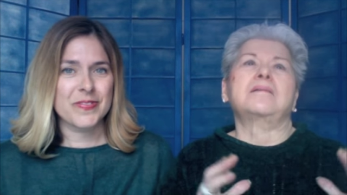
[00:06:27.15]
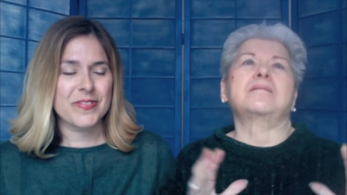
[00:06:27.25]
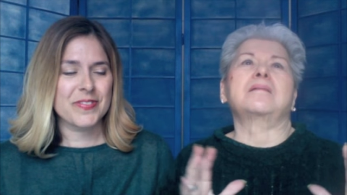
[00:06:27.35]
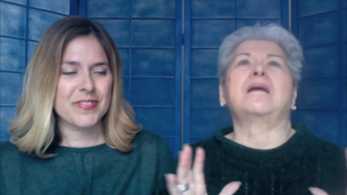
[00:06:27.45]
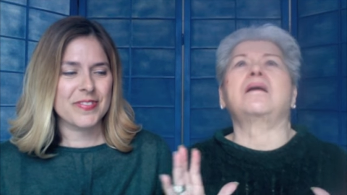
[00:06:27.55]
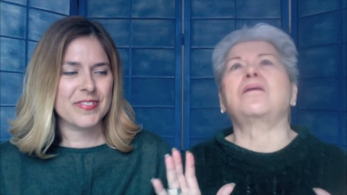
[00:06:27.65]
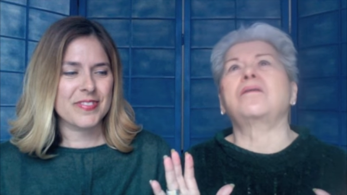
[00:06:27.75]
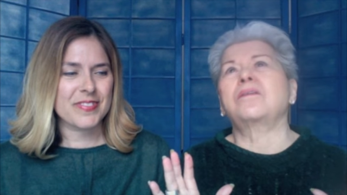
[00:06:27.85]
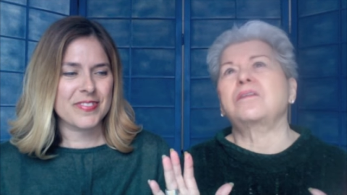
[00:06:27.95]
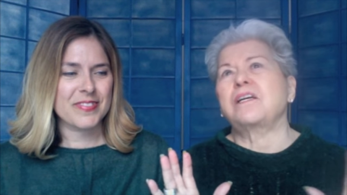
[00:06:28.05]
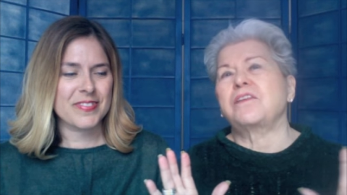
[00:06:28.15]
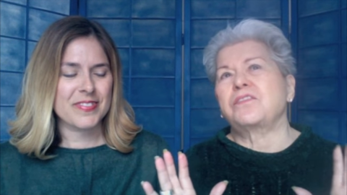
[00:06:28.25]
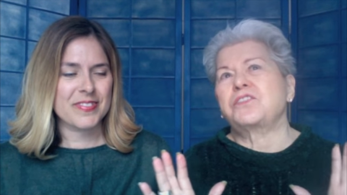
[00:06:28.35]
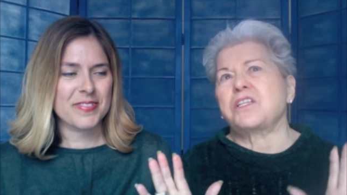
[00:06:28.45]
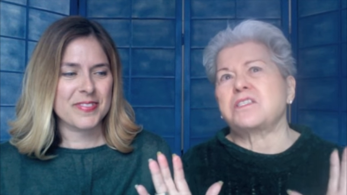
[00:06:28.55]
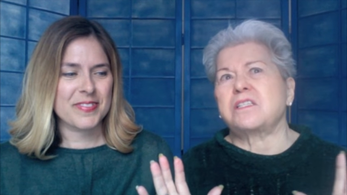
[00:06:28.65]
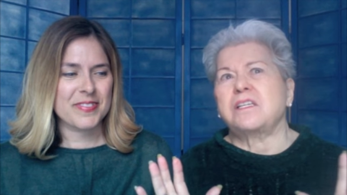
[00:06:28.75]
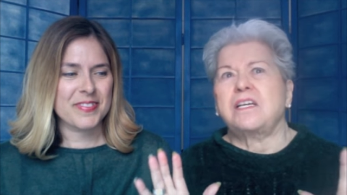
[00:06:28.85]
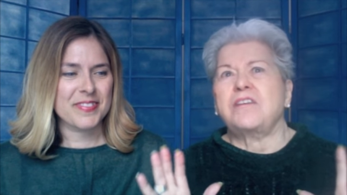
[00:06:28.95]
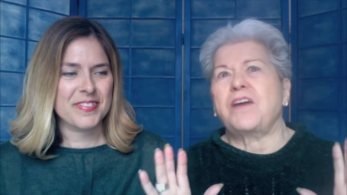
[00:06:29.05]
Speaker 1: Oh, if just
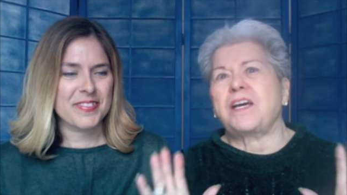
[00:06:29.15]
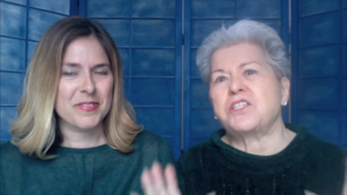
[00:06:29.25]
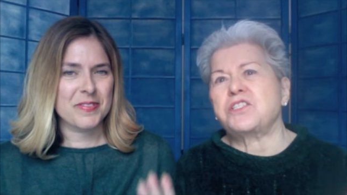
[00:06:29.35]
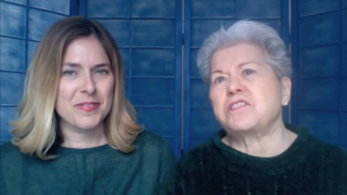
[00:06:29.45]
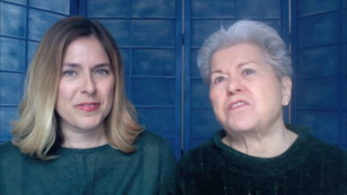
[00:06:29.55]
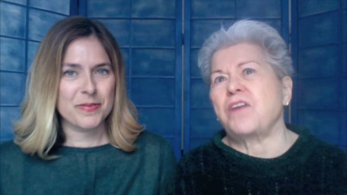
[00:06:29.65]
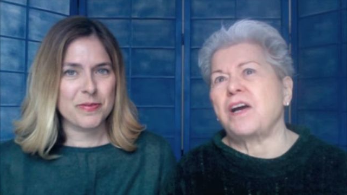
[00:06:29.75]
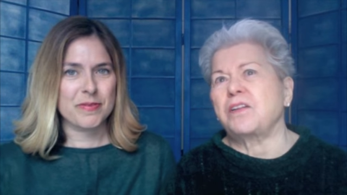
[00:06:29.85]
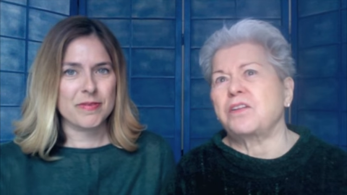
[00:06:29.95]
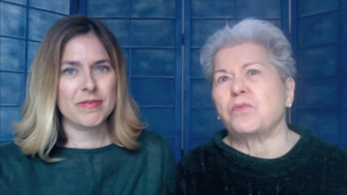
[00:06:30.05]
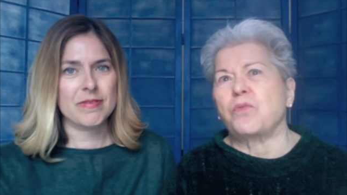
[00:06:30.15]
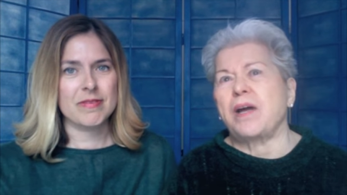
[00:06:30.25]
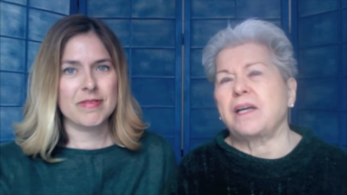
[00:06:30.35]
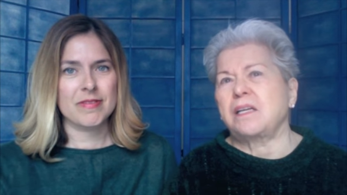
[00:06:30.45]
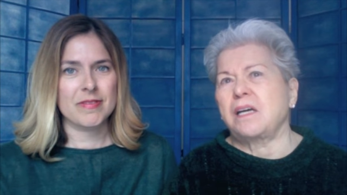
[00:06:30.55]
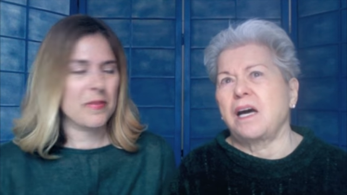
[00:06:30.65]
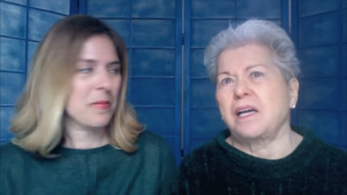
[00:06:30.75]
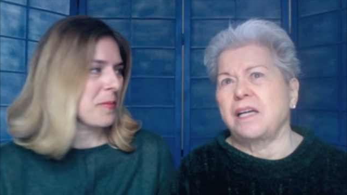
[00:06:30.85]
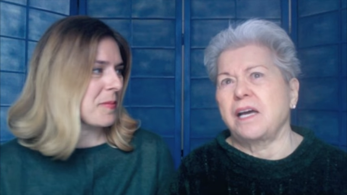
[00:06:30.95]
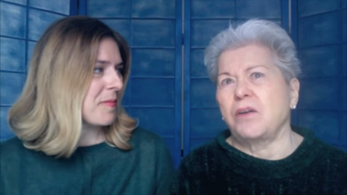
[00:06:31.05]
if I could just find the right guy
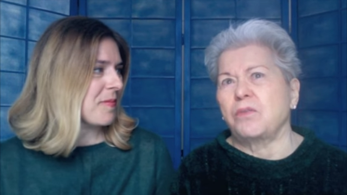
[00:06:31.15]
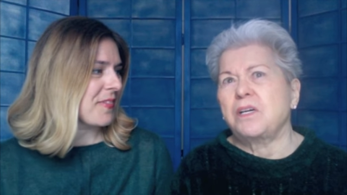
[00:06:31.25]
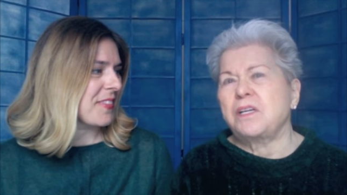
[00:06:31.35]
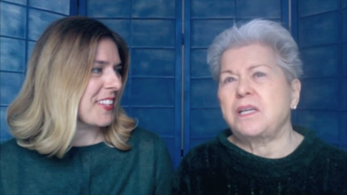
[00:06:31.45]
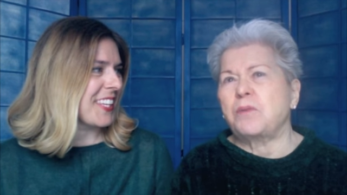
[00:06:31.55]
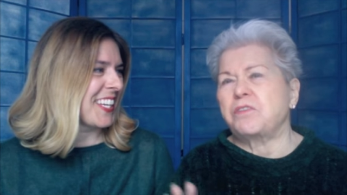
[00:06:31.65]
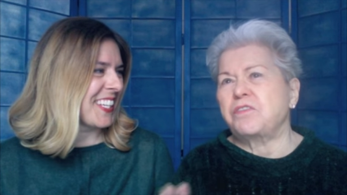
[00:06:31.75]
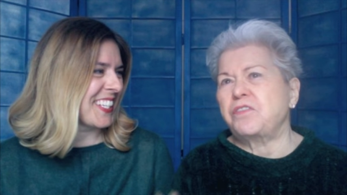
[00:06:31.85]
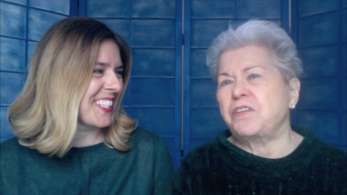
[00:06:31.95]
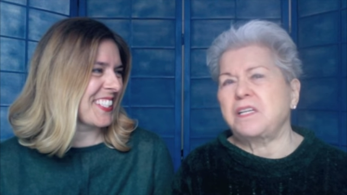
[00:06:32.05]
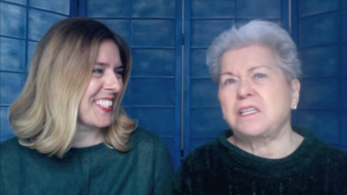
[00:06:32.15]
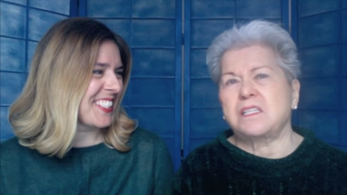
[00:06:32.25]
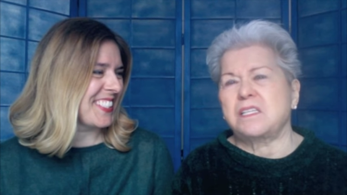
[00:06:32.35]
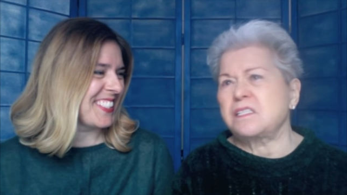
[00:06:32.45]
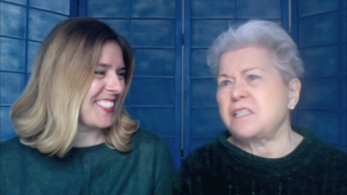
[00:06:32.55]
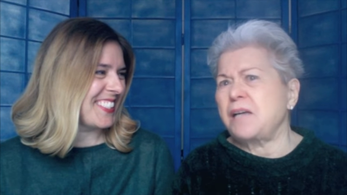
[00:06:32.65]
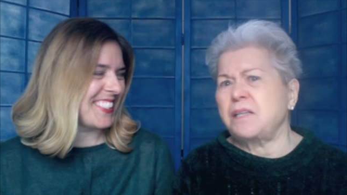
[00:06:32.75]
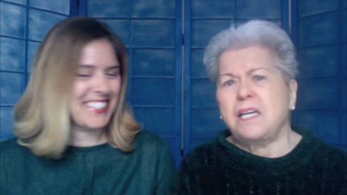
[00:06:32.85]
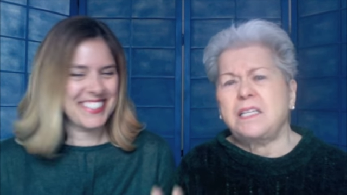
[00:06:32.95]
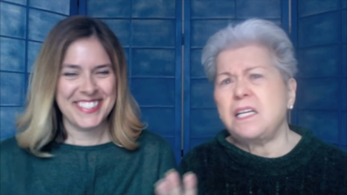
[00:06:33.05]
now that would fit into this. I,
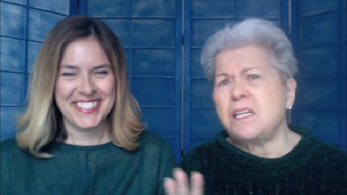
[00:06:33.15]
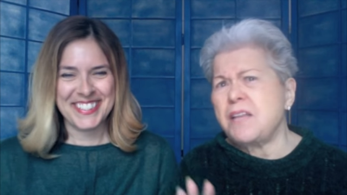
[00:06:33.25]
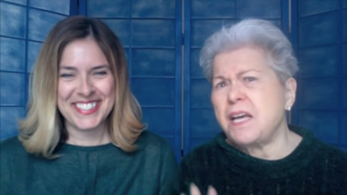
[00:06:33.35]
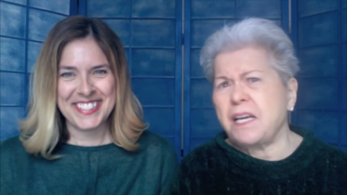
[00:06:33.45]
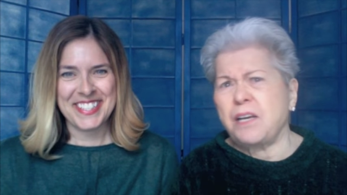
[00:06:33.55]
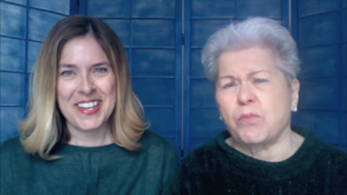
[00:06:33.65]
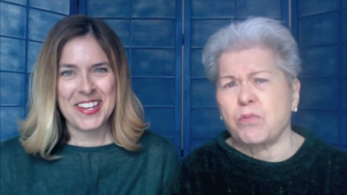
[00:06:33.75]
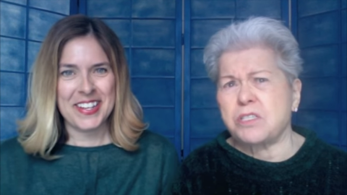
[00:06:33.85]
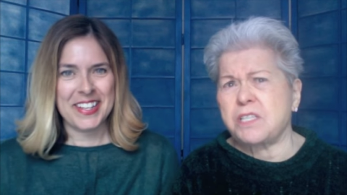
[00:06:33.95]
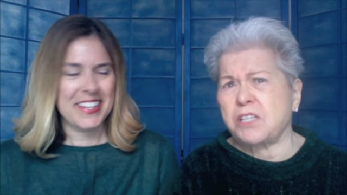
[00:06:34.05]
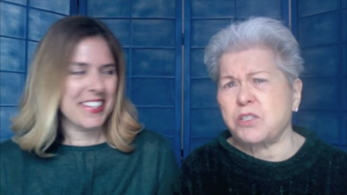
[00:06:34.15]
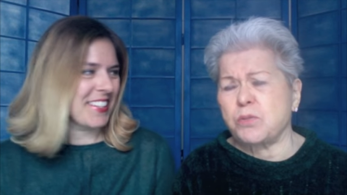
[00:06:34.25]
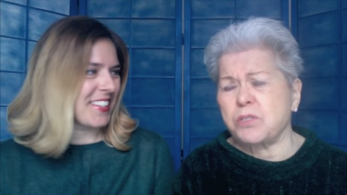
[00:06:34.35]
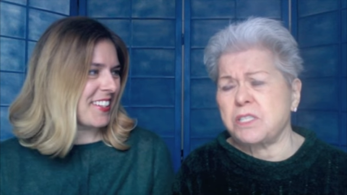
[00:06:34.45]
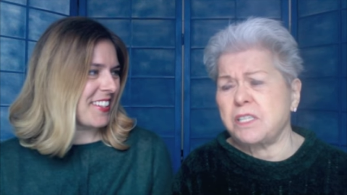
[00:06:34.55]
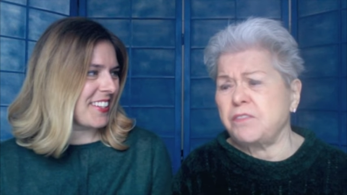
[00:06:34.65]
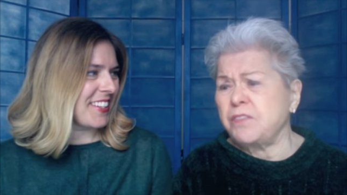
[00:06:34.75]
none of that heterosexual stuff,